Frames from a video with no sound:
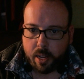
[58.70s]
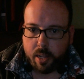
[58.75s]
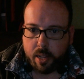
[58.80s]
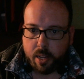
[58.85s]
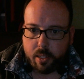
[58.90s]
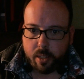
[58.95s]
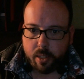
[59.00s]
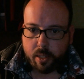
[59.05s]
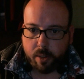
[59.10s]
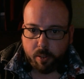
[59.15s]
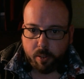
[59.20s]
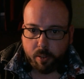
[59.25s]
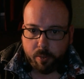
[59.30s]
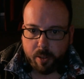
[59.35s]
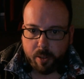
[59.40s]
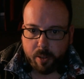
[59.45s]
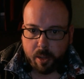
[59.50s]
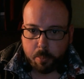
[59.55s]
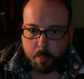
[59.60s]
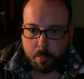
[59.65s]
Several
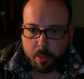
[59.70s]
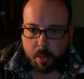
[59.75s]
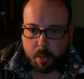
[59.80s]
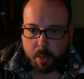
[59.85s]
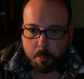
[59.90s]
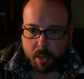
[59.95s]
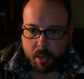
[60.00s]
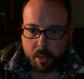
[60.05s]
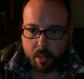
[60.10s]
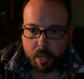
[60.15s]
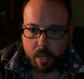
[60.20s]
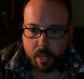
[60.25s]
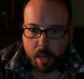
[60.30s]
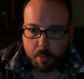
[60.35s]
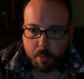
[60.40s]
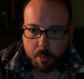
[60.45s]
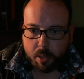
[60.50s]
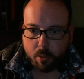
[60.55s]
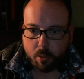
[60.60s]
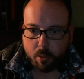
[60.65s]
films have been
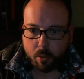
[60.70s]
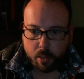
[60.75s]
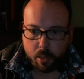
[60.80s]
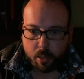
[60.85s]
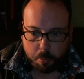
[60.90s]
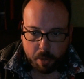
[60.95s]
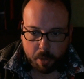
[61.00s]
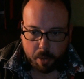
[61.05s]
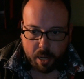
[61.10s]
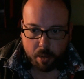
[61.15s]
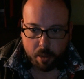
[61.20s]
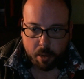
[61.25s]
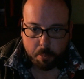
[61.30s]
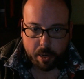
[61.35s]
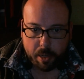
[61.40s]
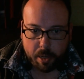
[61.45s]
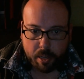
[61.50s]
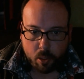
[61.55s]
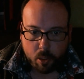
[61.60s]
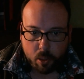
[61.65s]
adapted or inspired
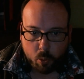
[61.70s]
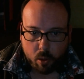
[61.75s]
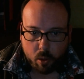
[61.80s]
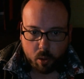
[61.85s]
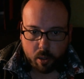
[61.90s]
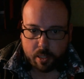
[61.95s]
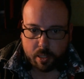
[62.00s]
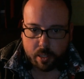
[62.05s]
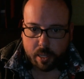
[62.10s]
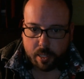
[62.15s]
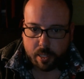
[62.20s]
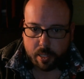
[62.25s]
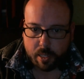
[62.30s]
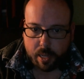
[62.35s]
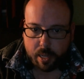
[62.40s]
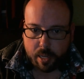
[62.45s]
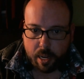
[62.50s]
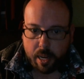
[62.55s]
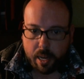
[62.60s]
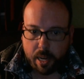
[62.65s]
by his works, and
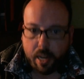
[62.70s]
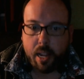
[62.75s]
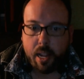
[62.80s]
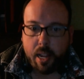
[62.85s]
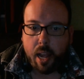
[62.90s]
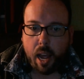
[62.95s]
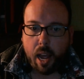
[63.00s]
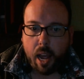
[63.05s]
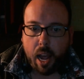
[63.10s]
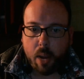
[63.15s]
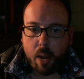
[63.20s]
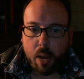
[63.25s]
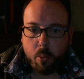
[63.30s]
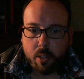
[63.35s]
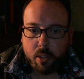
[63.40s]
today I will